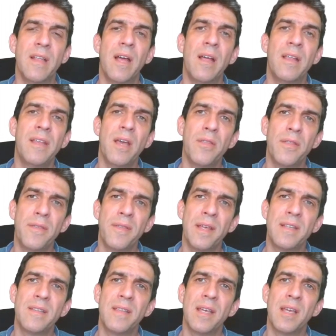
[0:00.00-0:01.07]
The other
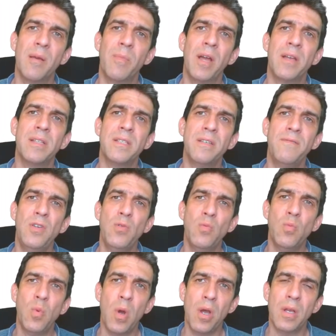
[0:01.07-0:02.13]
thing to think about is if you
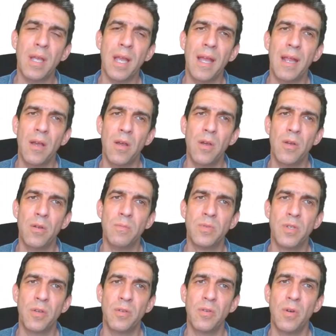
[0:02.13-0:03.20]
work at home,
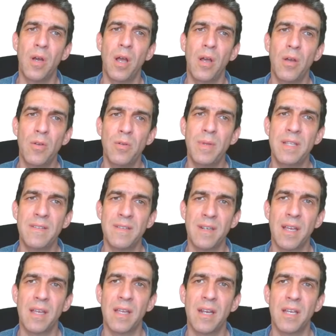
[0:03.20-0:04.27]
so your home
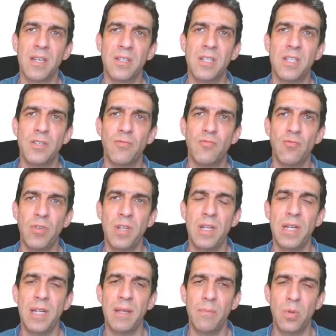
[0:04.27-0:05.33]
internet connection is
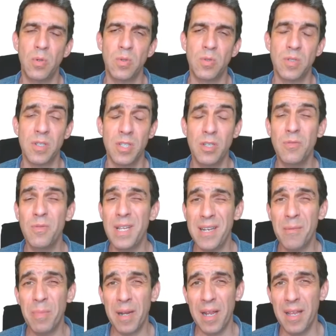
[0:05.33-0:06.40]
really important. You need
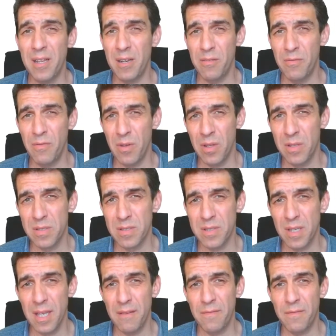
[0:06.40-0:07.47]
a plan in
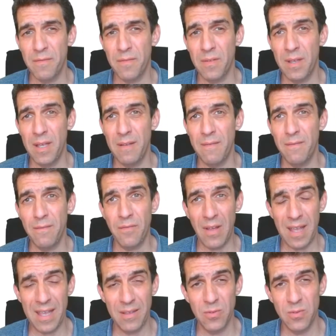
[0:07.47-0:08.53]
advance if it
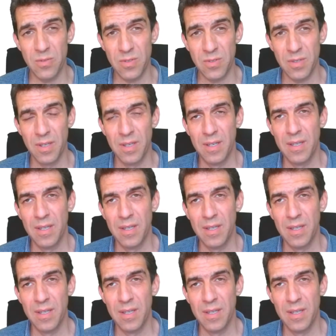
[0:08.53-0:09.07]
fails.